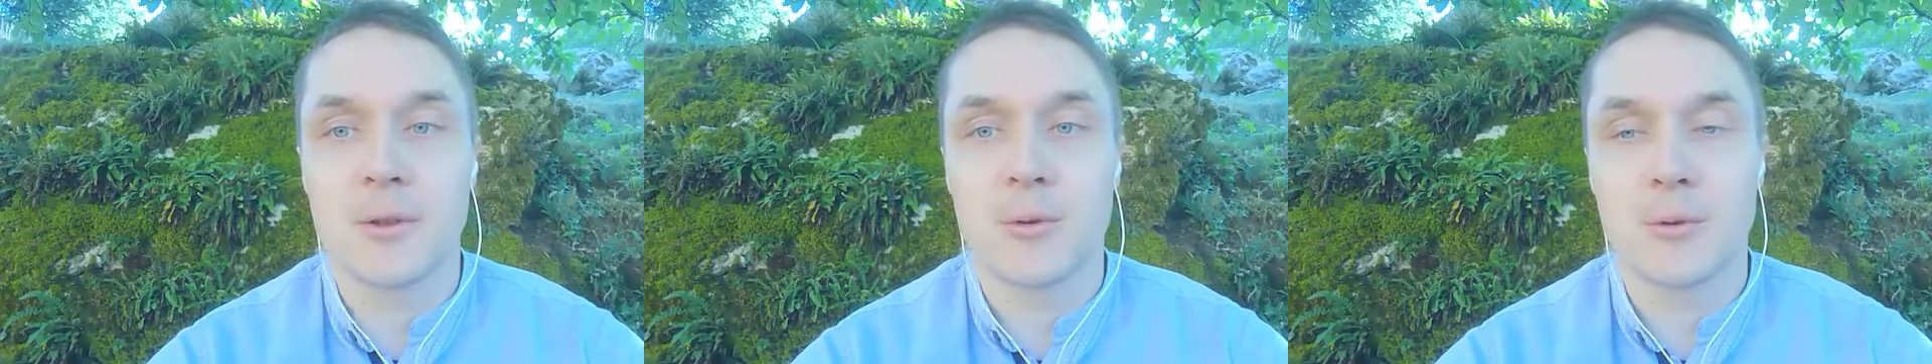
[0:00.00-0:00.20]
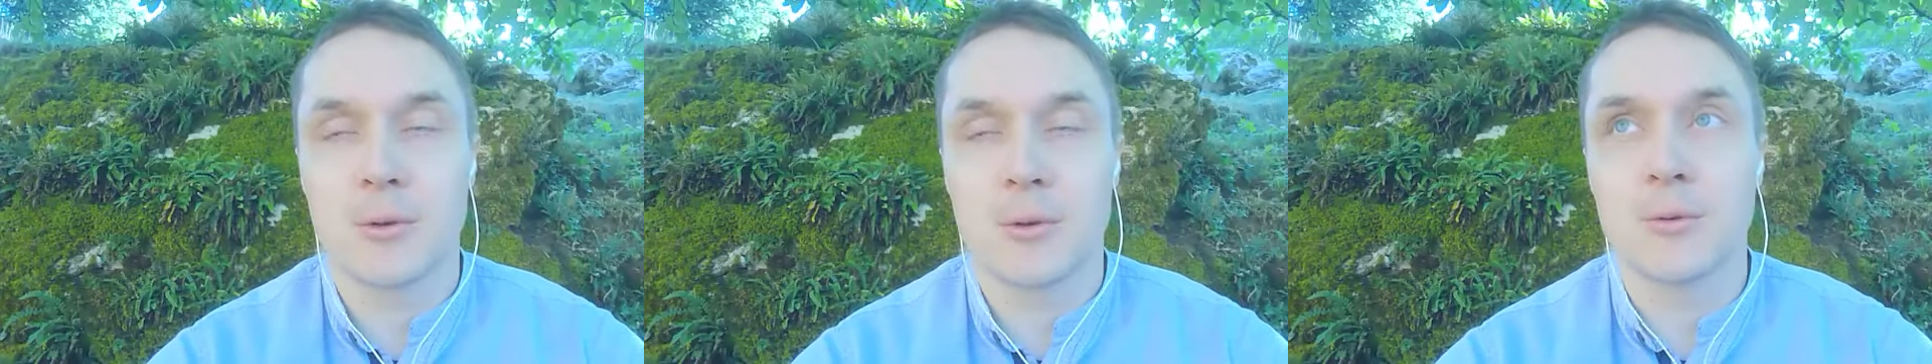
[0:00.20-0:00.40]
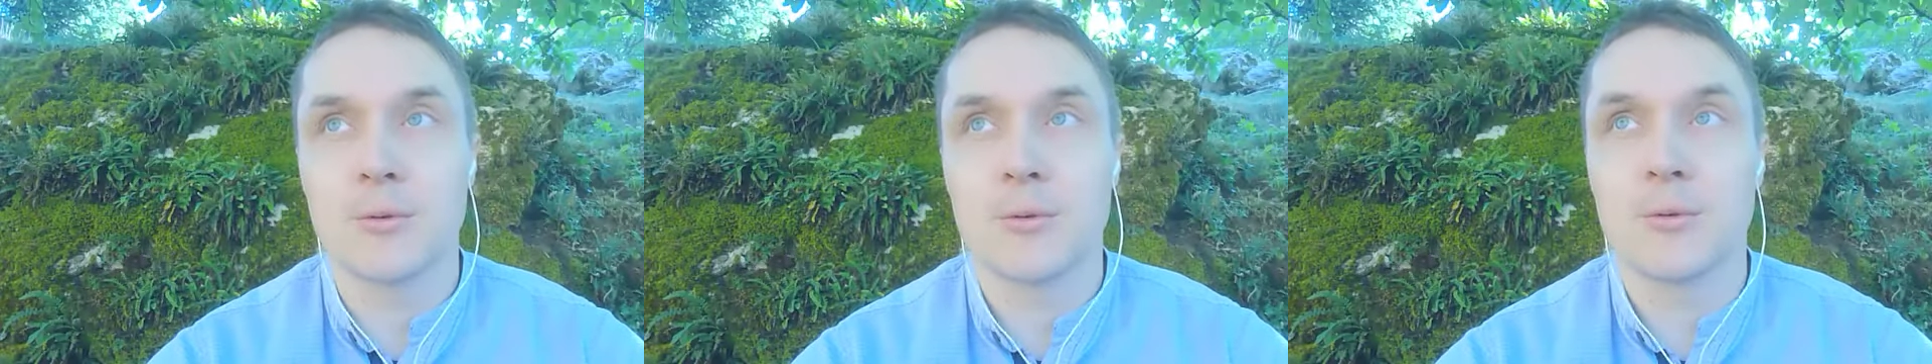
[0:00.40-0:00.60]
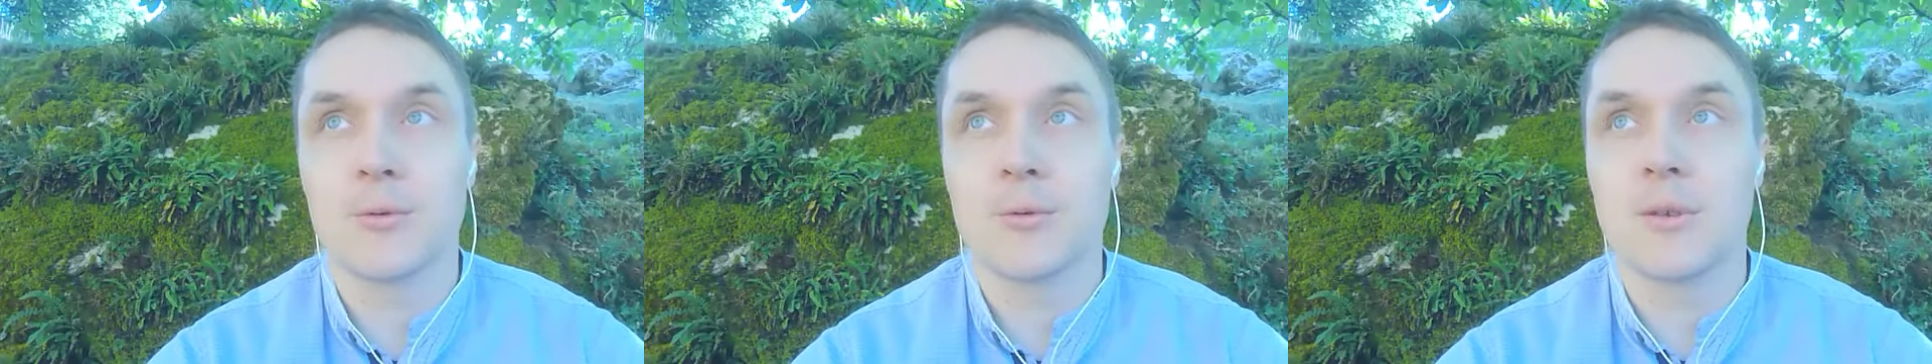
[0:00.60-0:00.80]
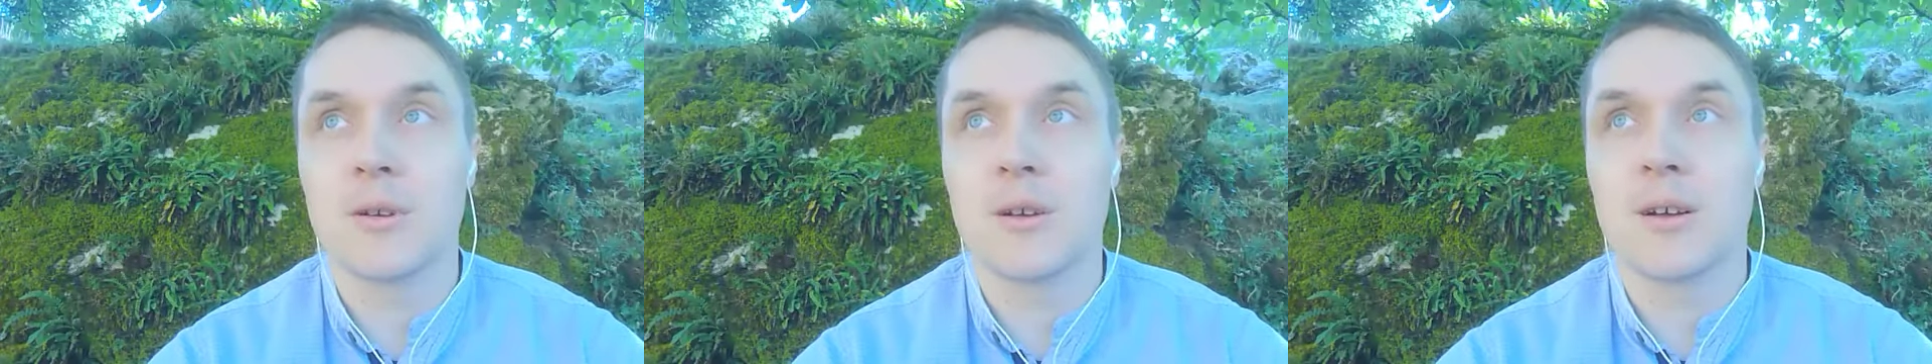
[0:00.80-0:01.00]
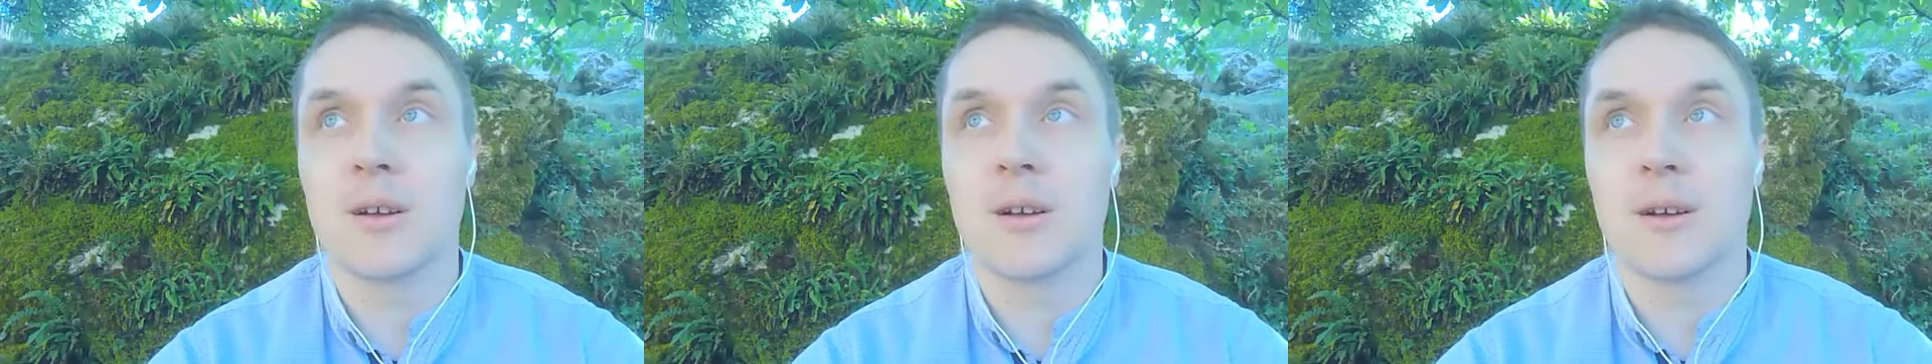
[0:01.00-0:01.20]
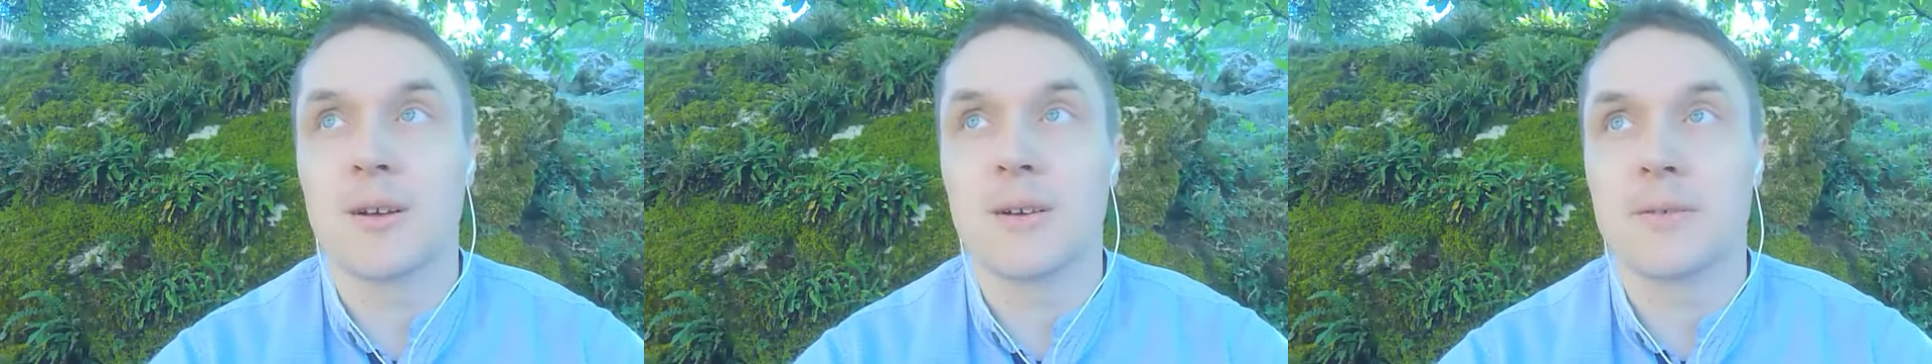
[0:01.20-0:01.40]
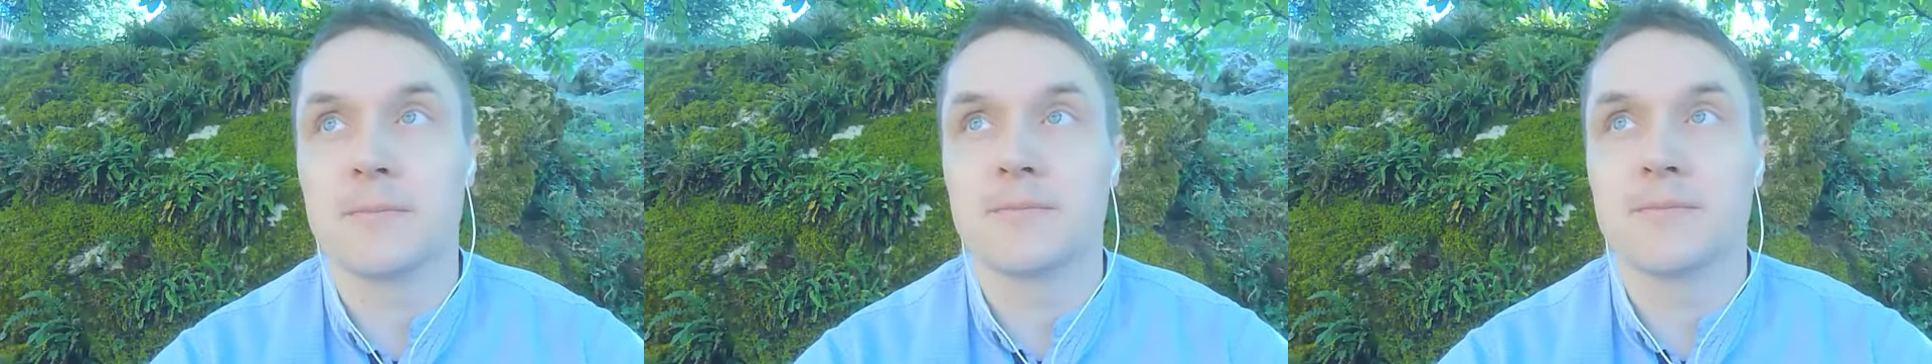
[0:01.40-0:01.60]

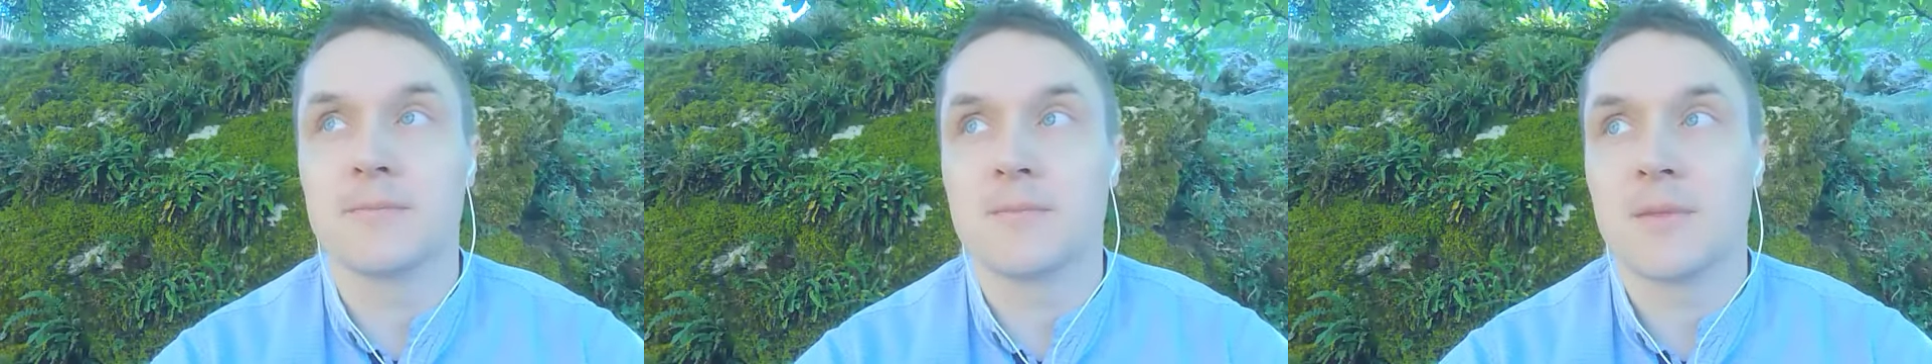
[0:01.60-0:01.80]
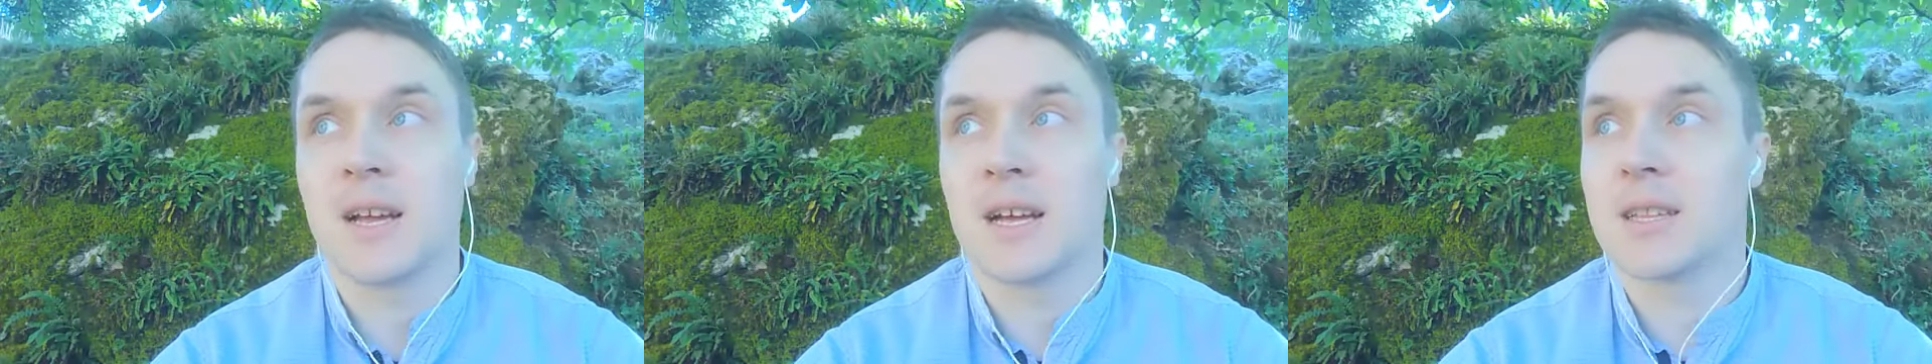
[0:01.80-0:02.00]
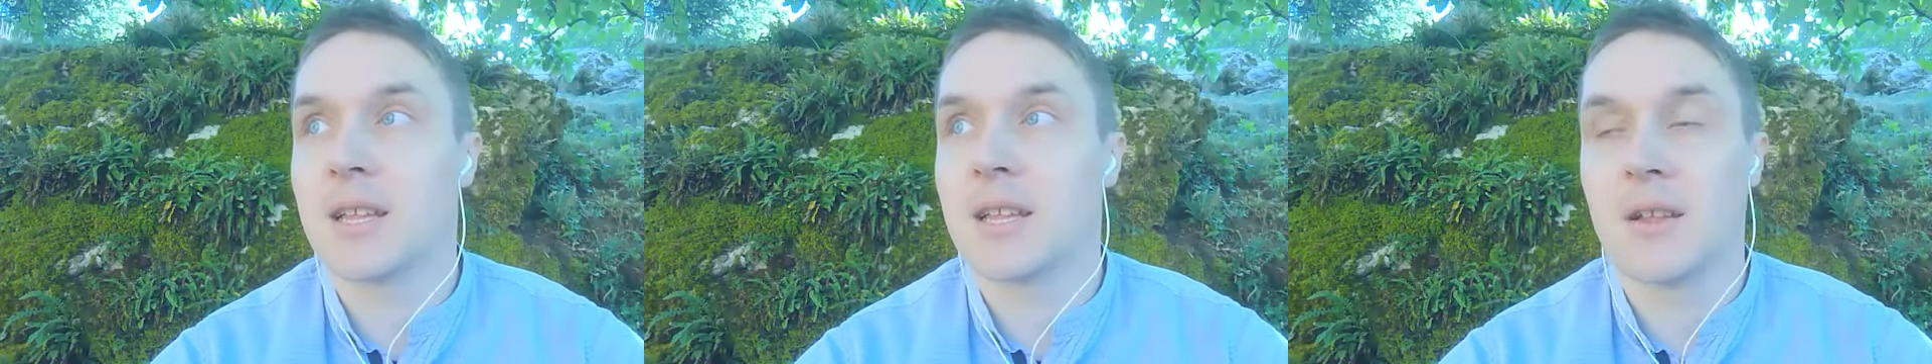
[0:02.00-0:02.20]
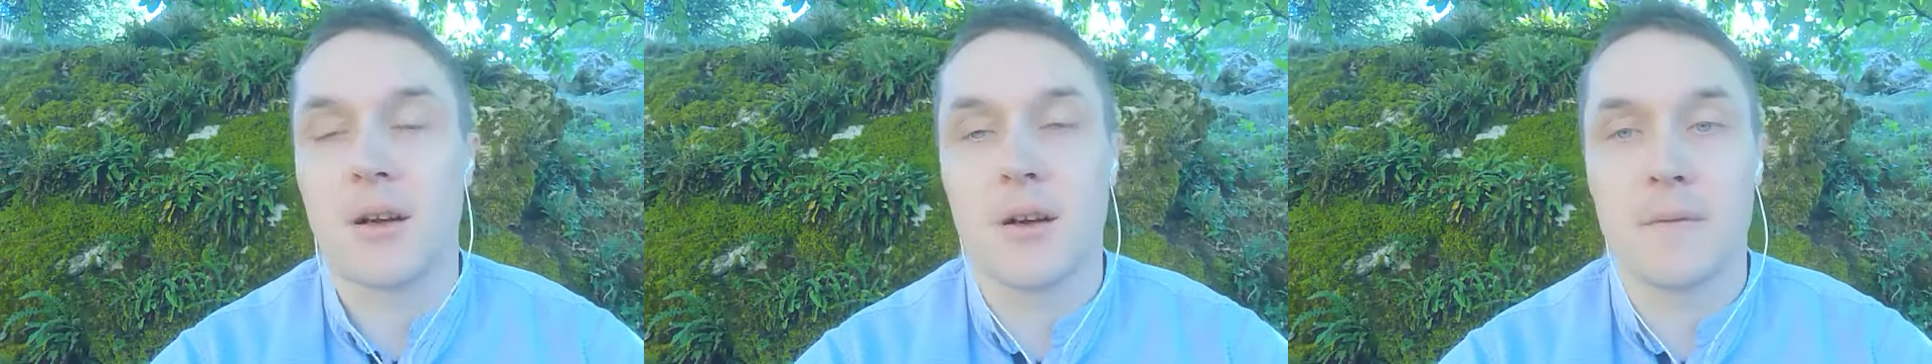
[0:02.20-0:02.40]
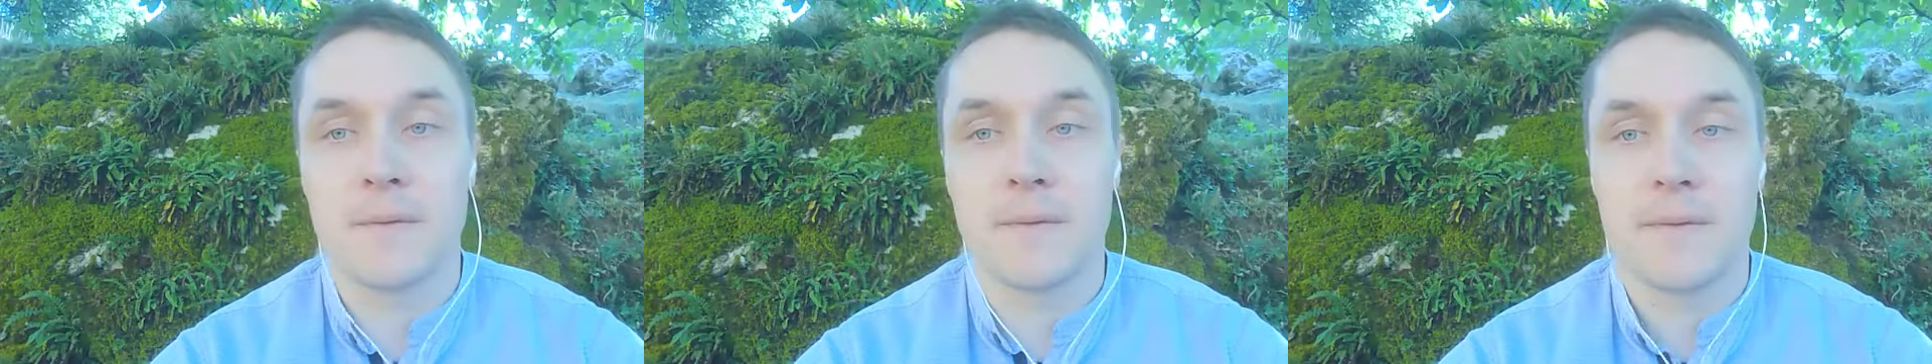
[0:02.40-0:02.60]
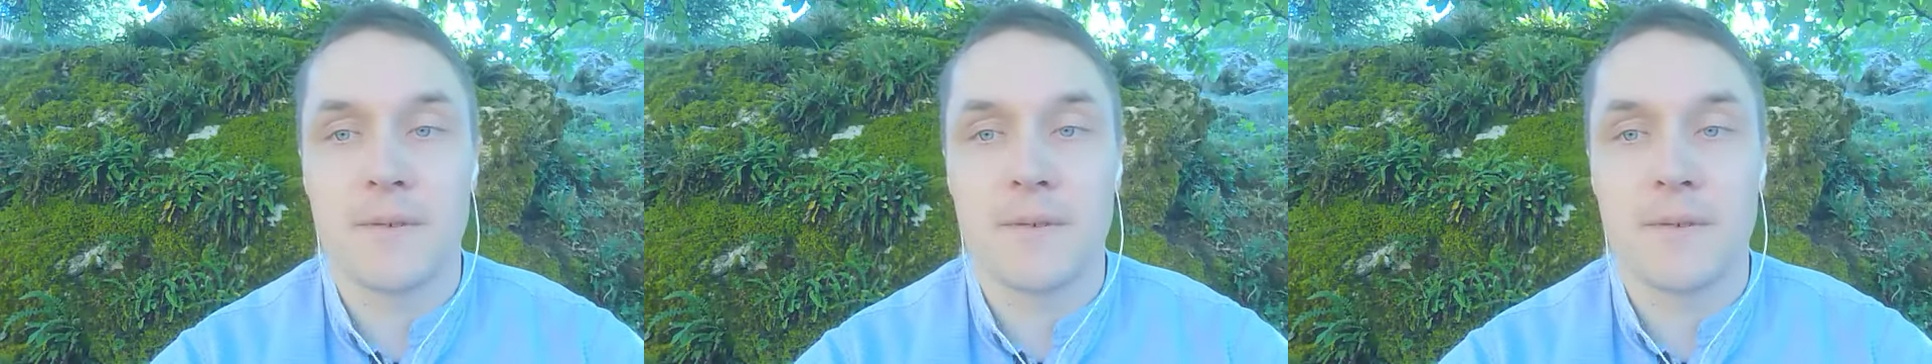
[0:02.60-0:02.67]
to cut that off